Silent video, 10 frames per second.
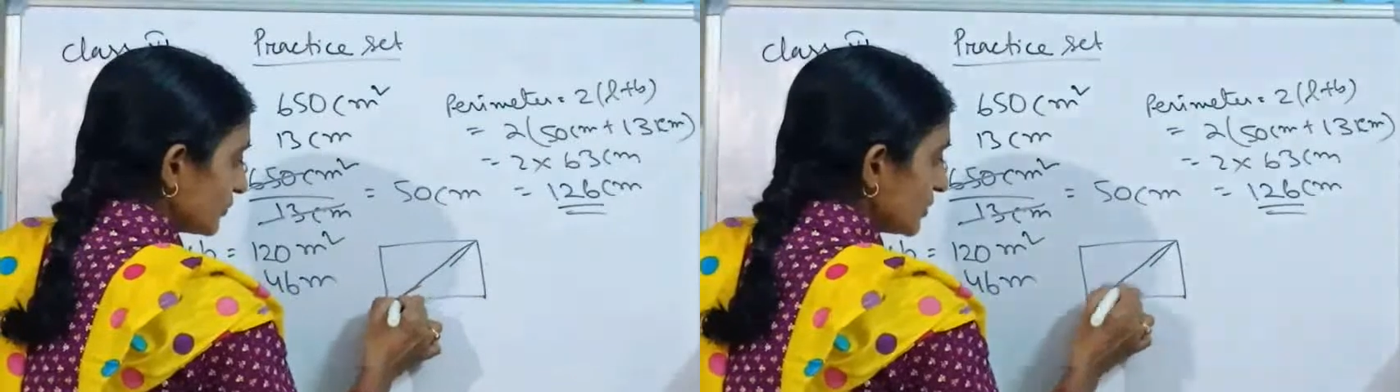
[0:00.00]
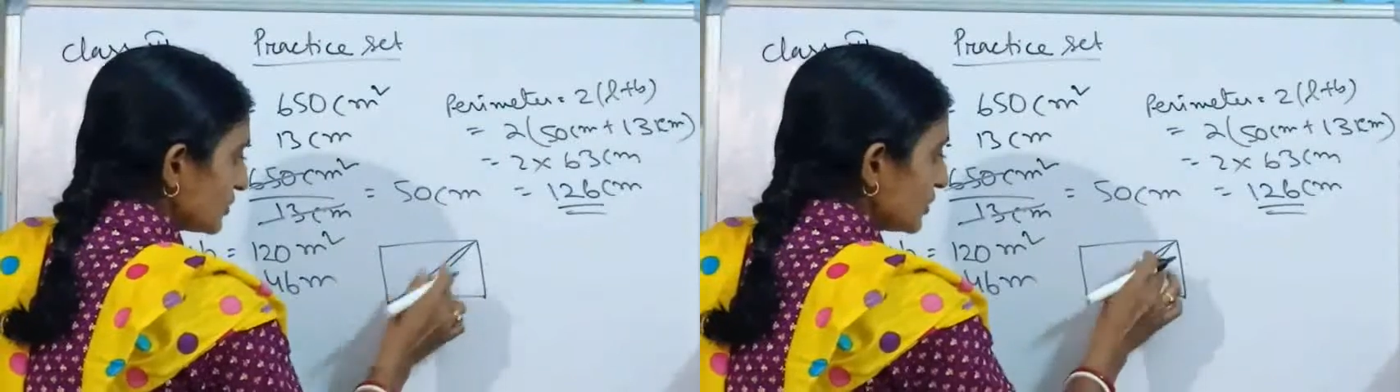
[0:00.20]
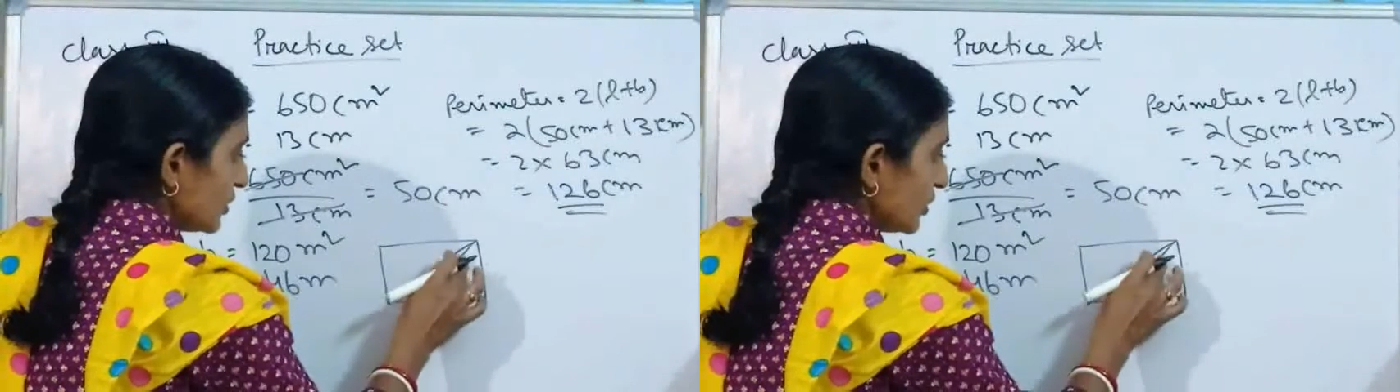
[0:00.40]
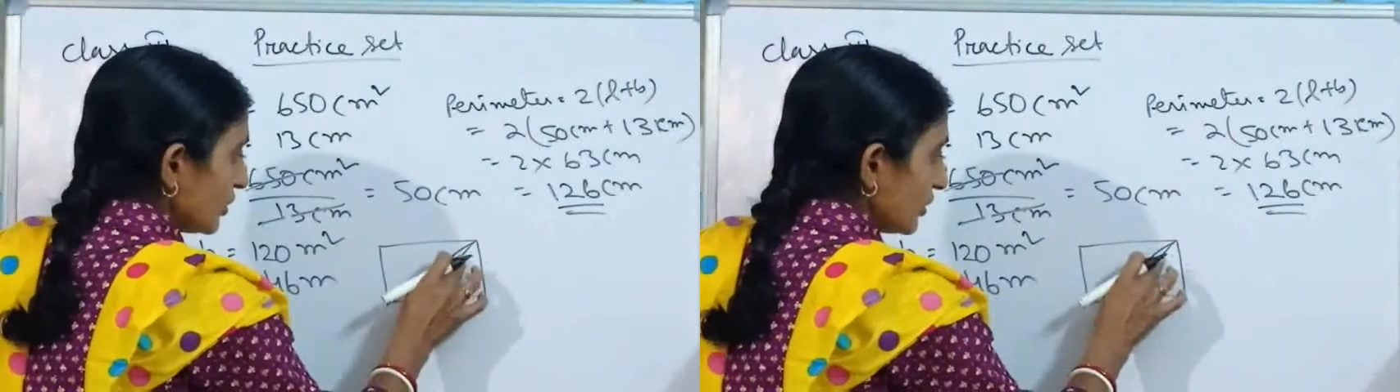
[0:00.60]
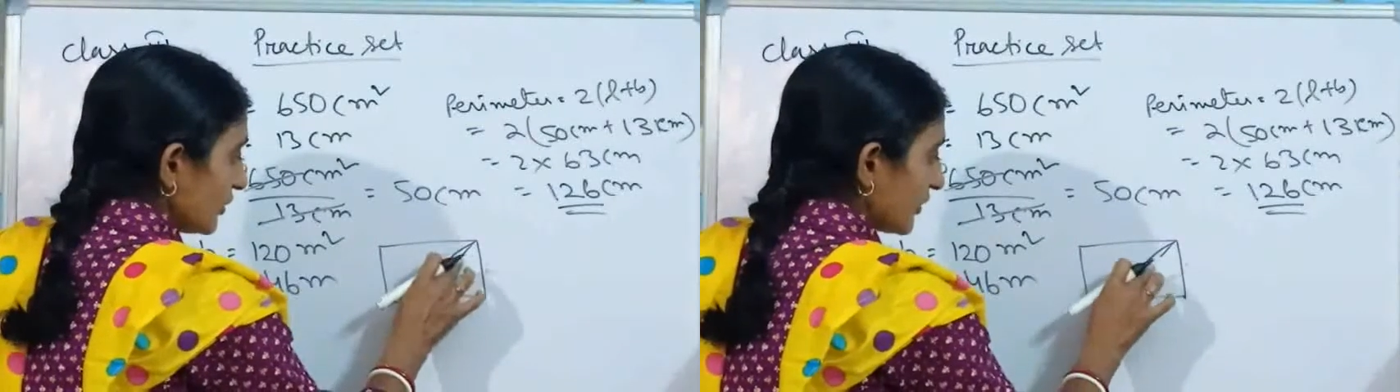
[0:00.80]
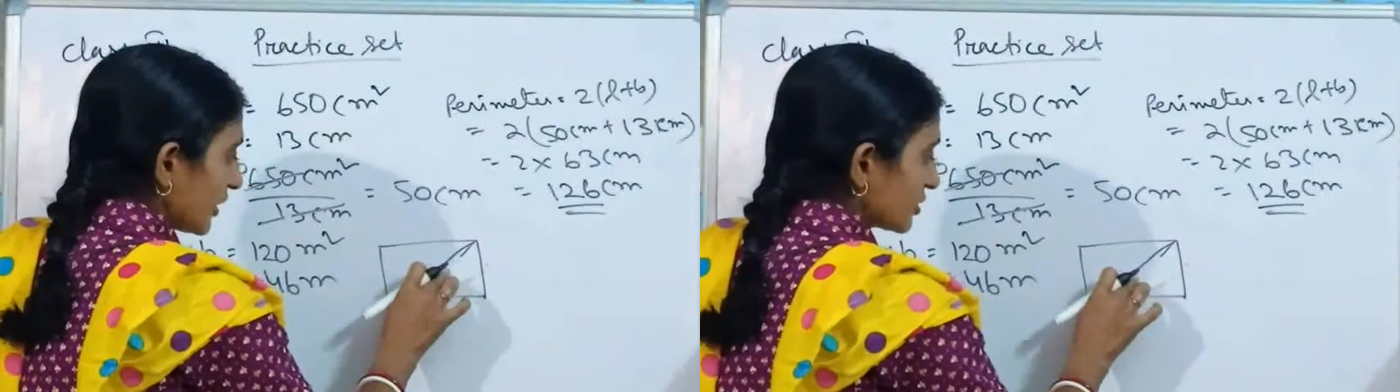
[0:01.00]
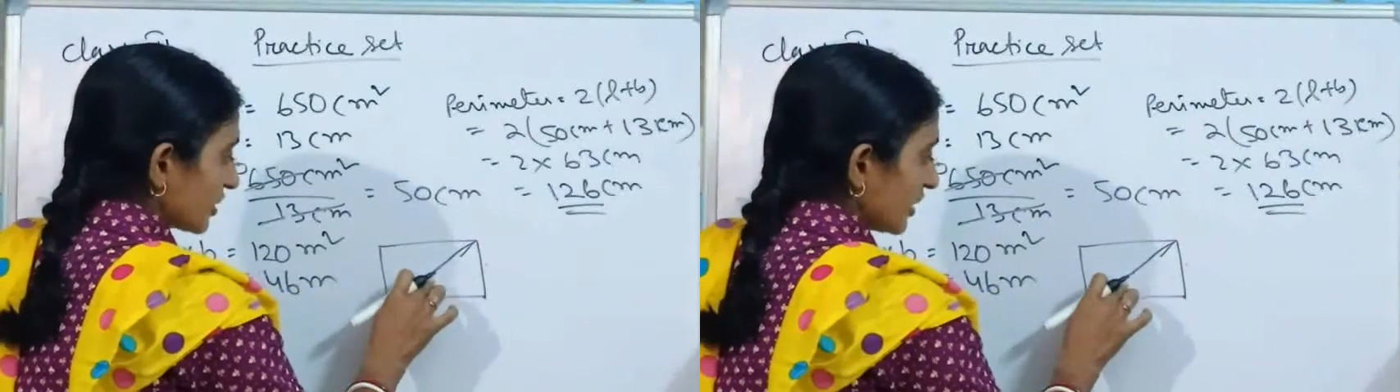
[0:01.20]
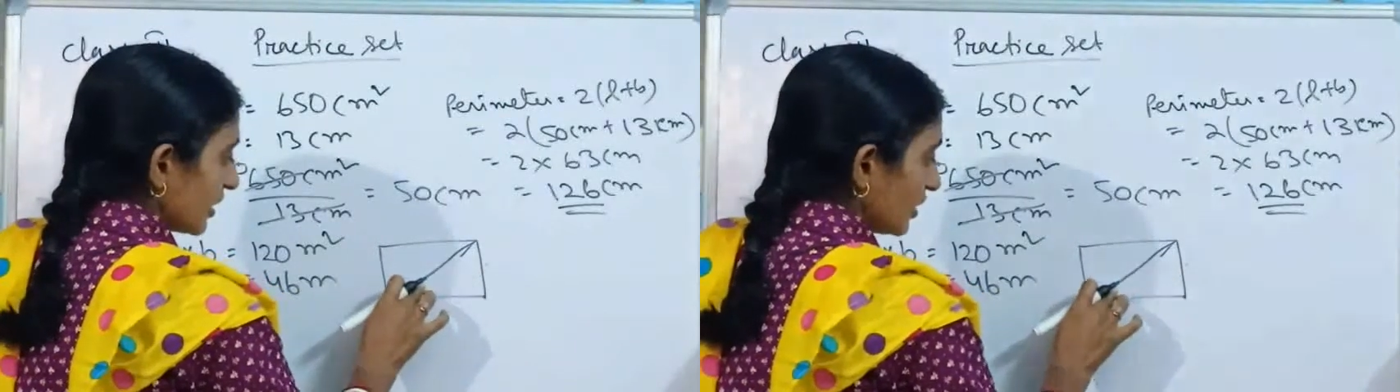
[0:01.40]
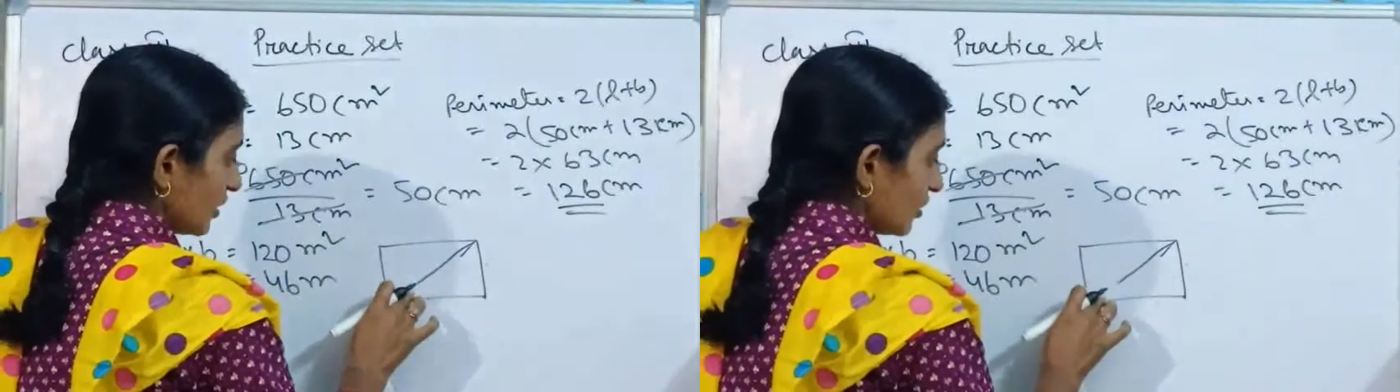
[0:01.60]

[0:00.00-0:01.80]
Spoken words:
this rectangle.